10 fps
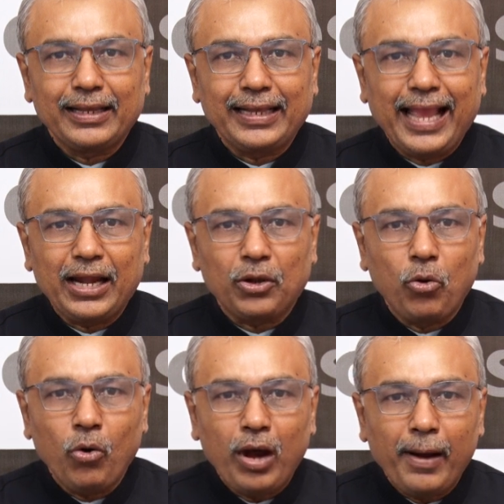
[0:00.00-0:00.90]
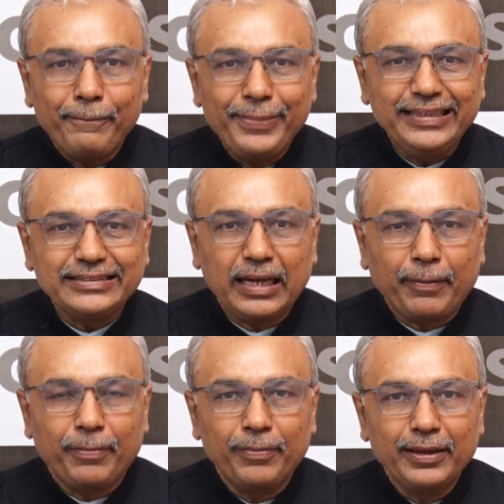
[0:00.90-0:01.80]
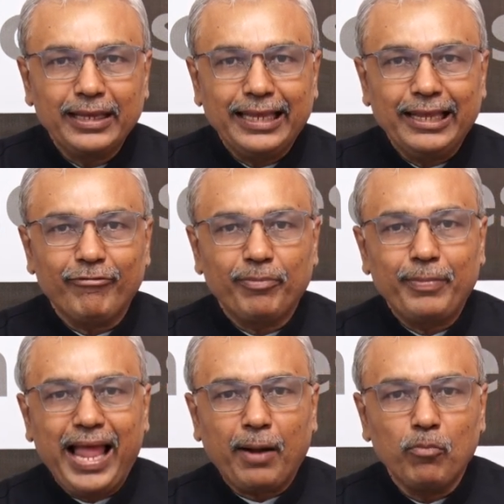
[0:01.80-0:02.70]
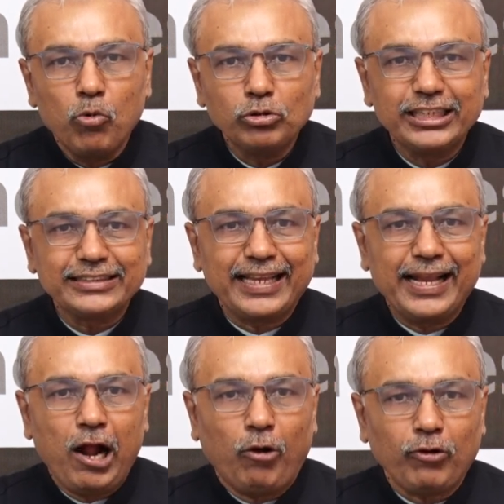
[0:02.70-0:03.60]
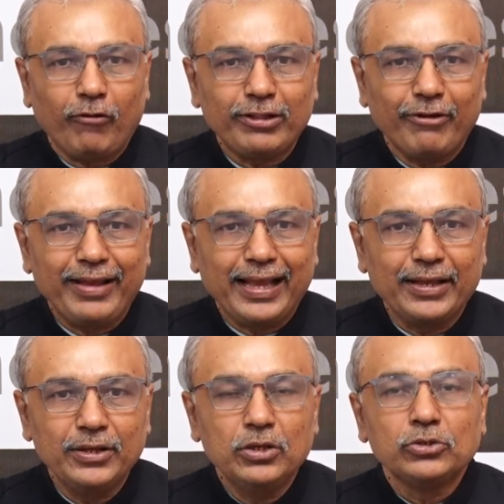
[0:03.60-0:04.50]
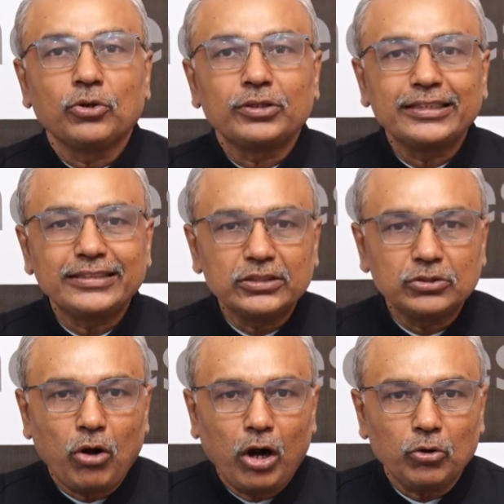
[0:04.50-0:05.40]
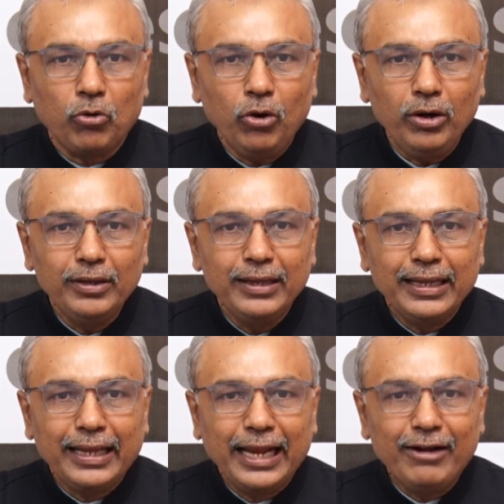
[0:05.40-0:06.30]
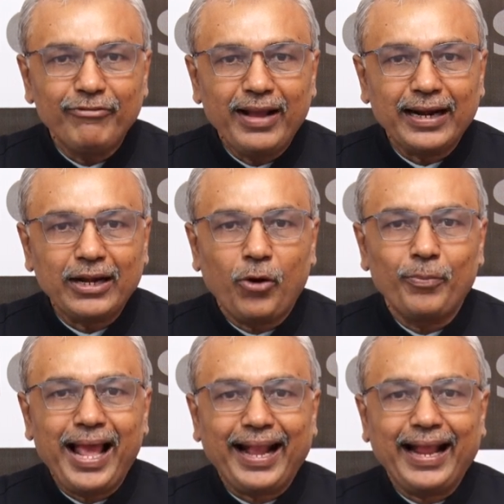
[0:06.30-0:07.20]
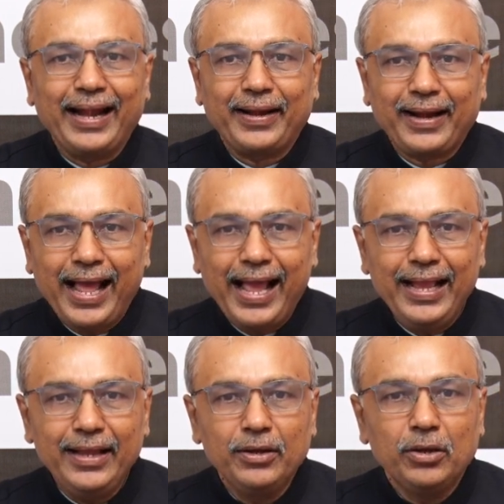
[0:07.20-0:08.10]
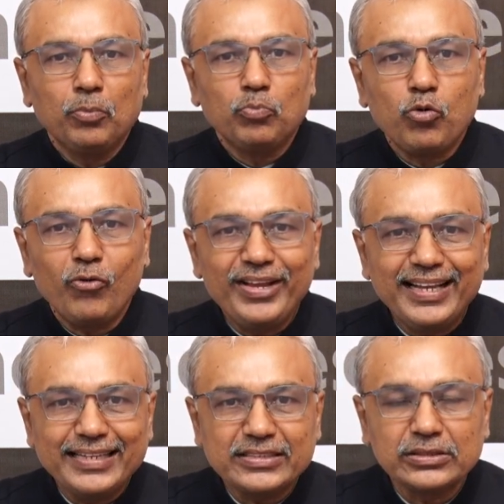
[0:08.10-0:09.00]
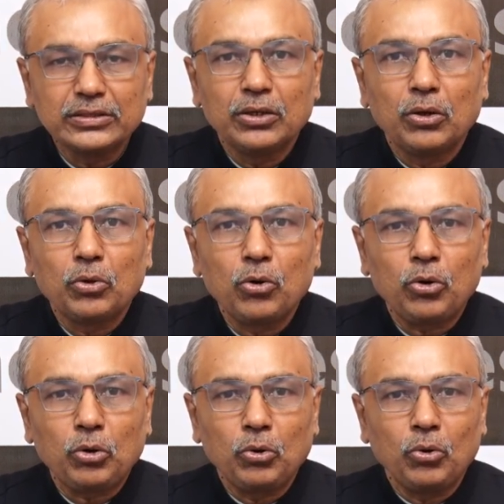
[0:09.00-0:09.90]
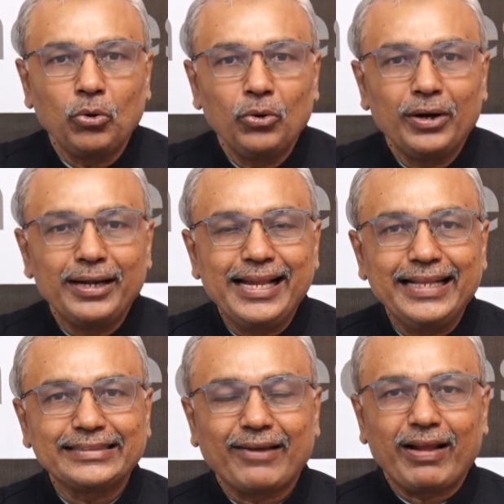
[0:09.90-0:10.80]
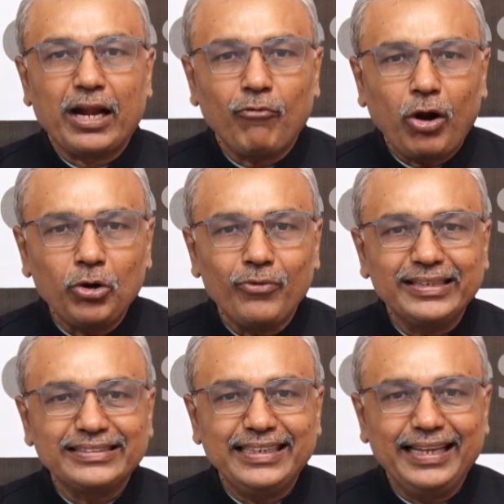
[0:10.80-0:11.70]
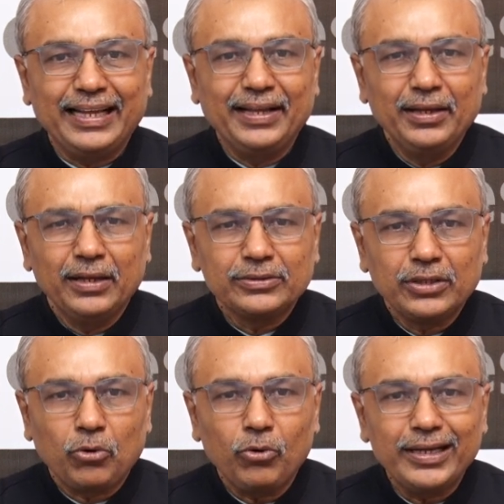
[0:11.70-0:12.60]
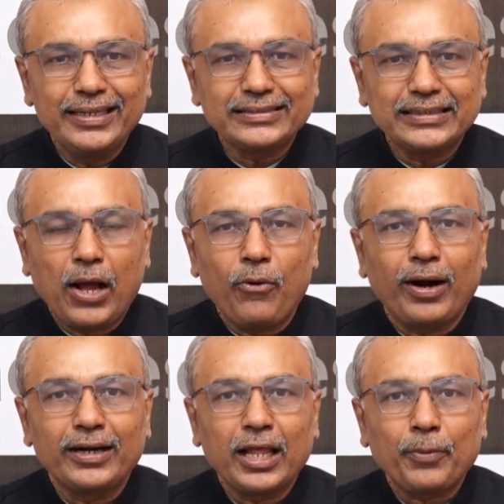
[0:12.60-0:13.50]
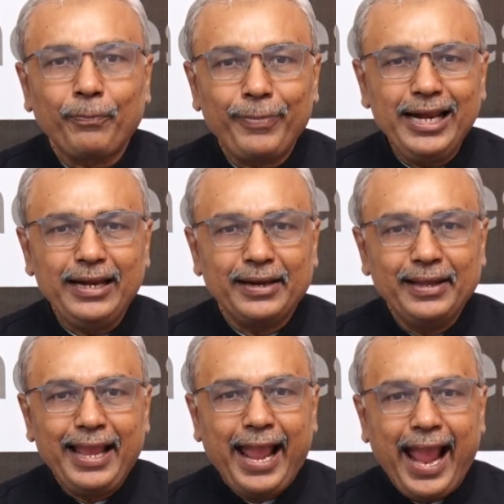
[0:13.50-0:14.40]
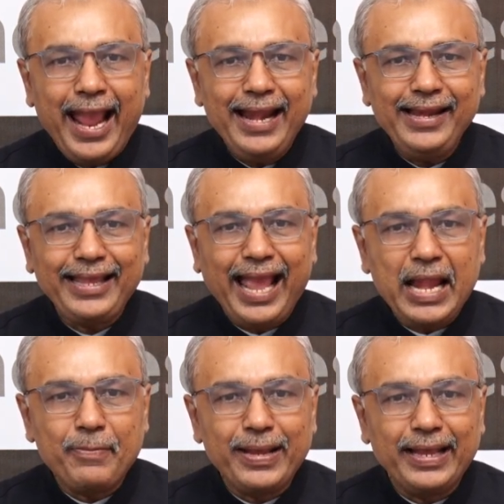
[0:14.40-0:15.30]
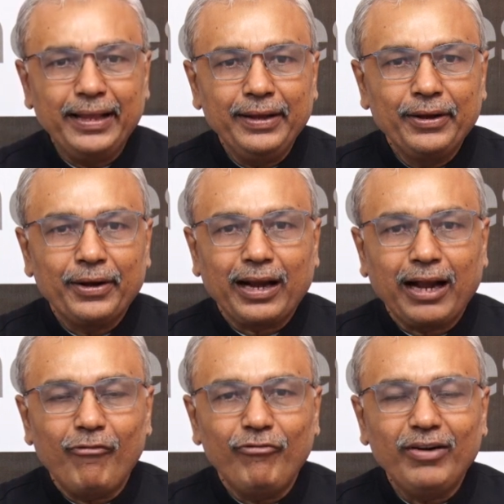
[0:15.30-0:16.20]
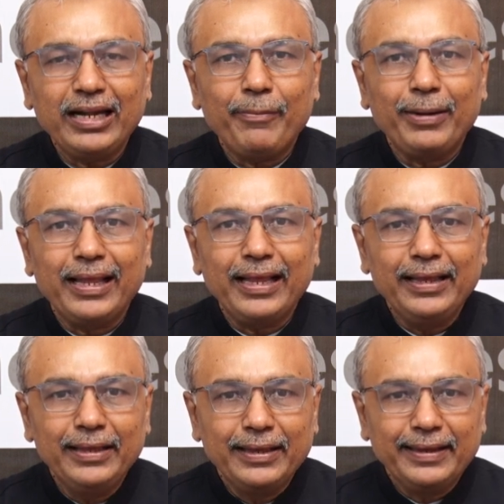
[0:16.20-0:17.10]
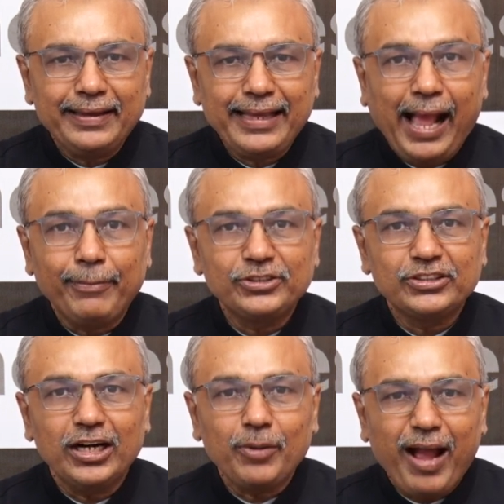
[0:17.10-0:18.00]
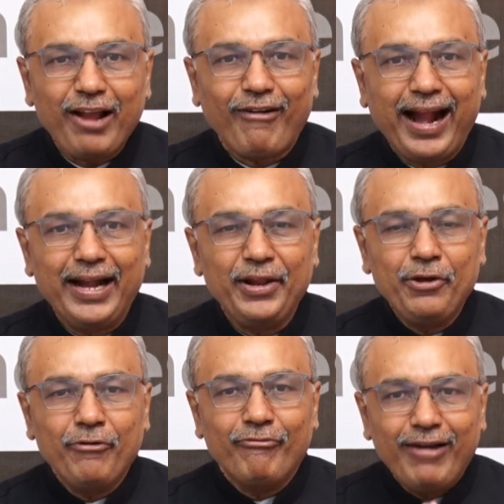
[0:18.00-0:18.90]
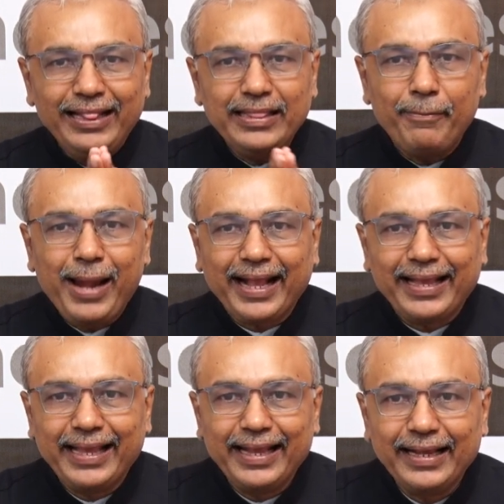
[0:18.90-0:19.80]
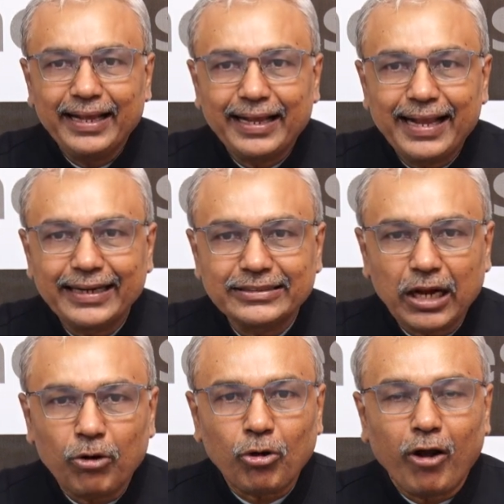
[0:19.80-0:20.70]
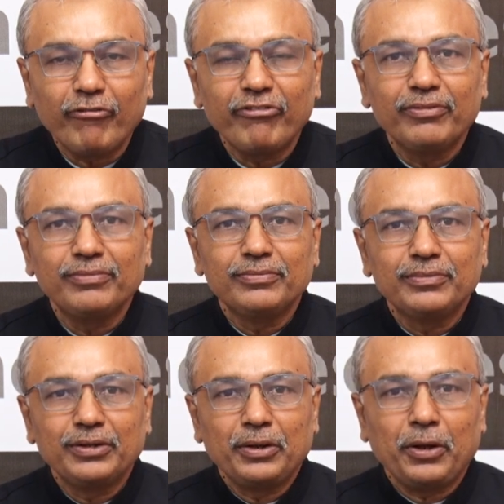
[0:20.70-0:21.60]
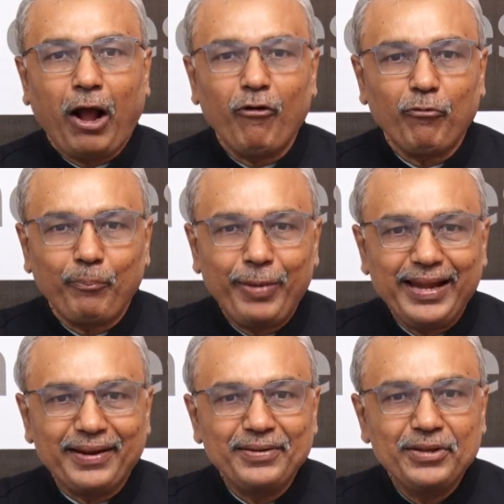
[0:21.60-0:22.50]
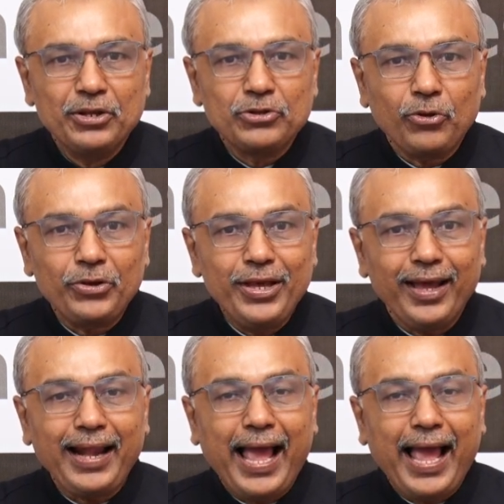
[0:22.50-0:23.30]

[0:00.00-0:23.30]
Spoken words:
can go a piece up if black moves his king out of the way. So this is not good. In fact, now black can try moving his rook to d7. And what do we see? The rook is now under pin and can be comfortably captured by white when the black king gets out of pin. So here